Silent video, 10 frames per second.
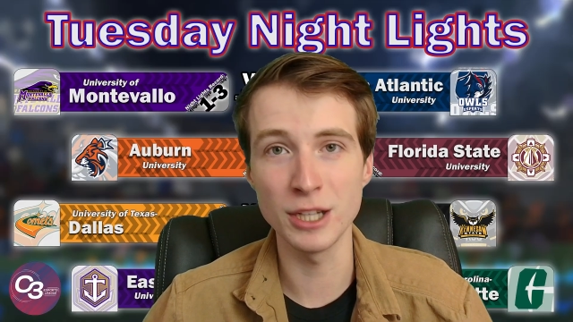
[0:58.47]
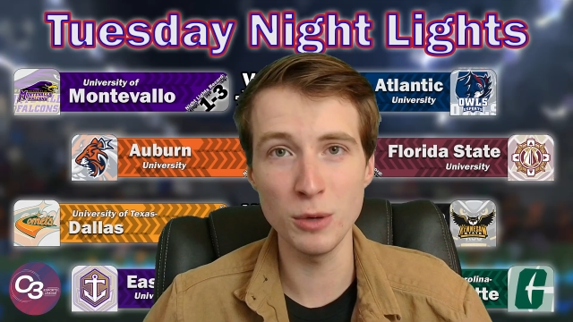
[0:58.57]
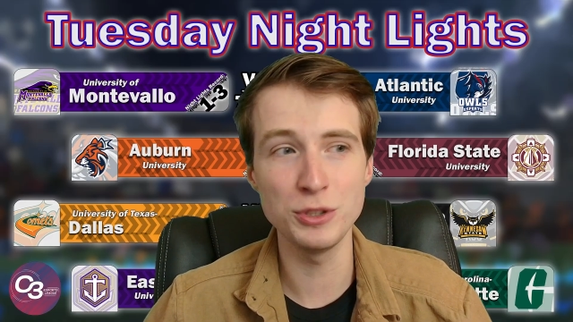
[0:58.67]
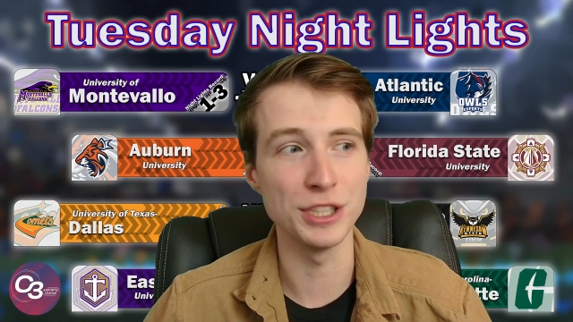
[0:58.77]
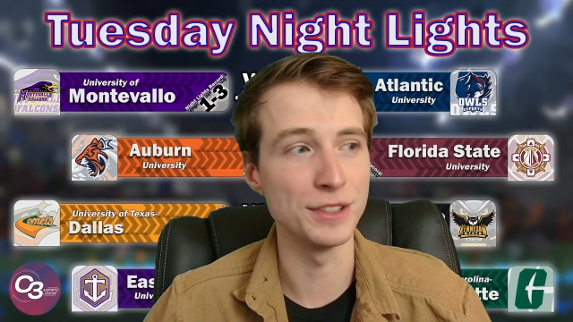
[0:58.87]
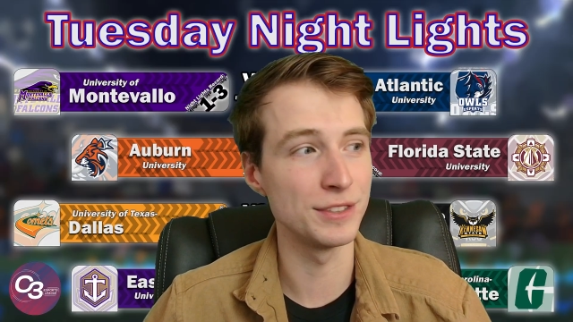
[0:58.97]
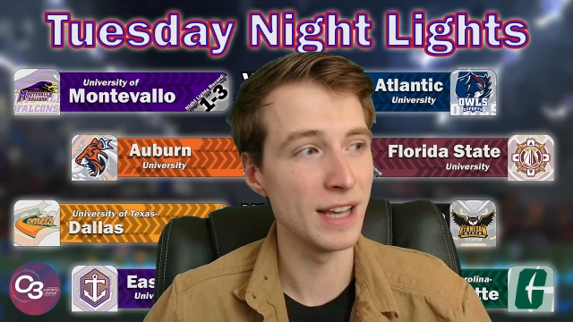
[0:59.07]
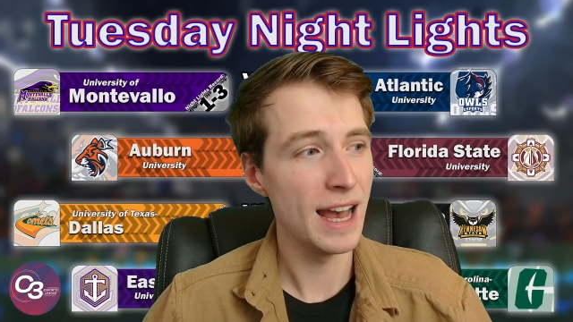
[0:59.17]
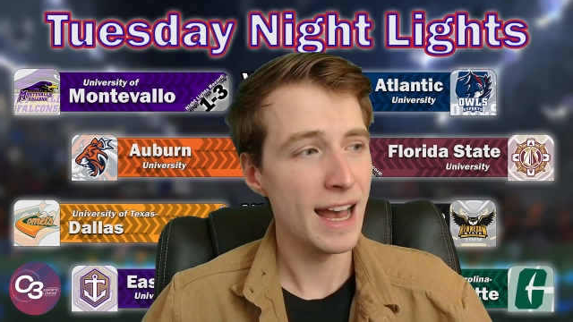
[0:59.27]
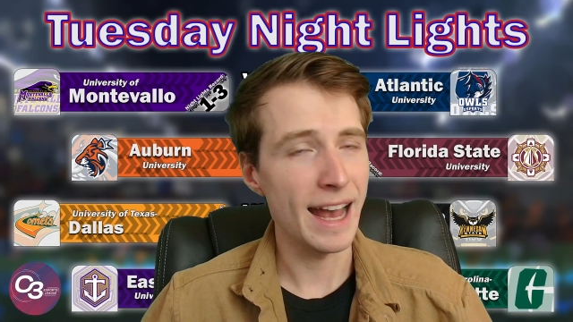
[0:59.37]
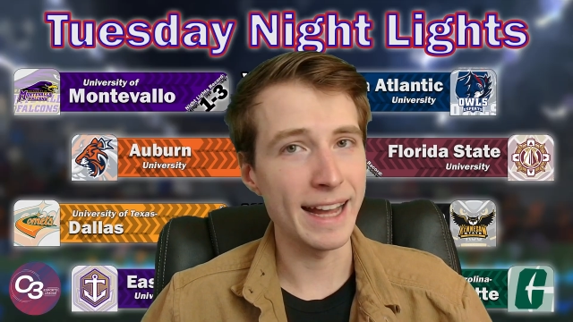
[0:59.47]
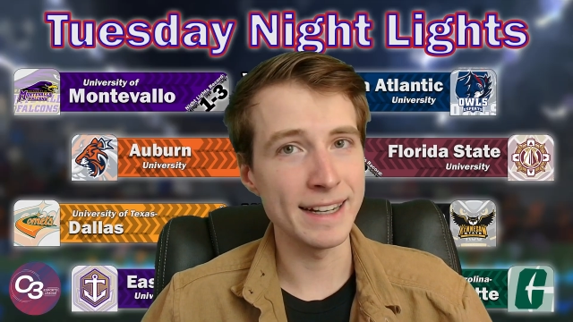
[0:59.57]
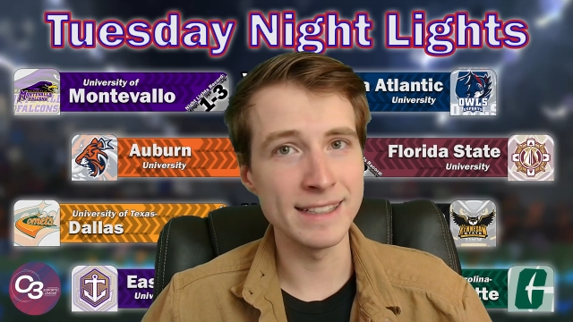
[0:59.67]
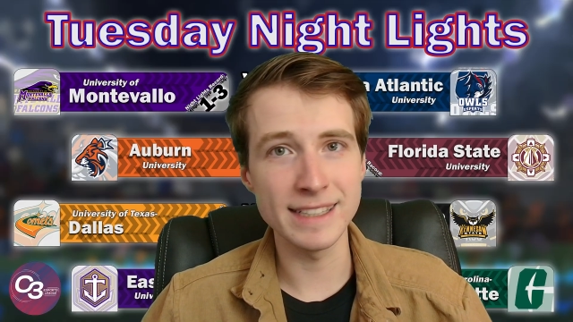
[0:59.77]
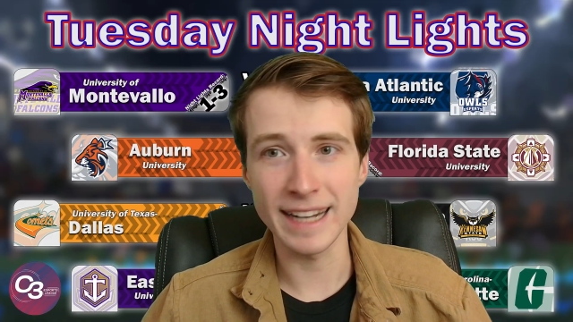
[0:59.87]
coaches.
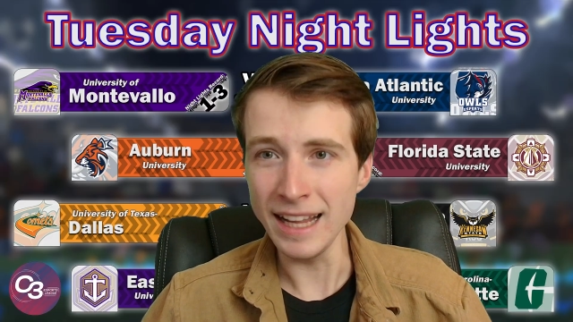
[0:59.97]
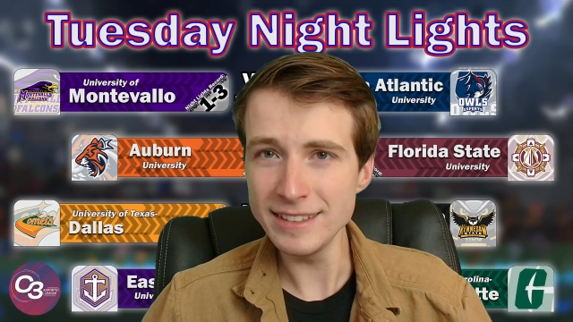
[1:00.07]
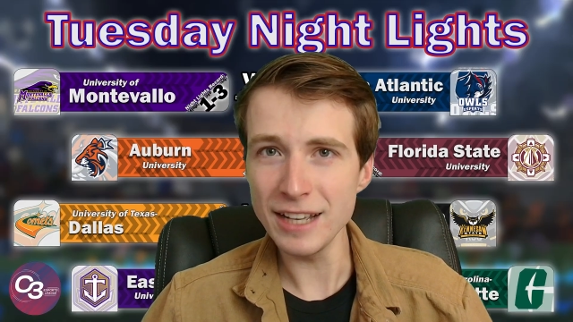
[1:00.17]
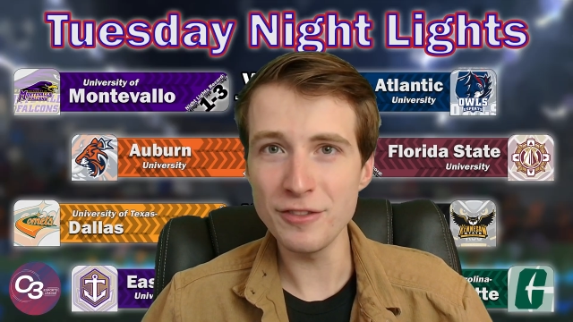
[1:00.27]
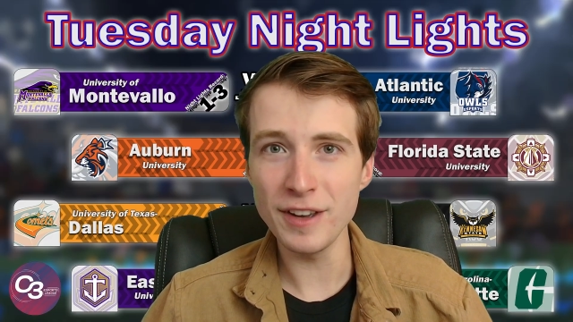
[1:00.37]
And against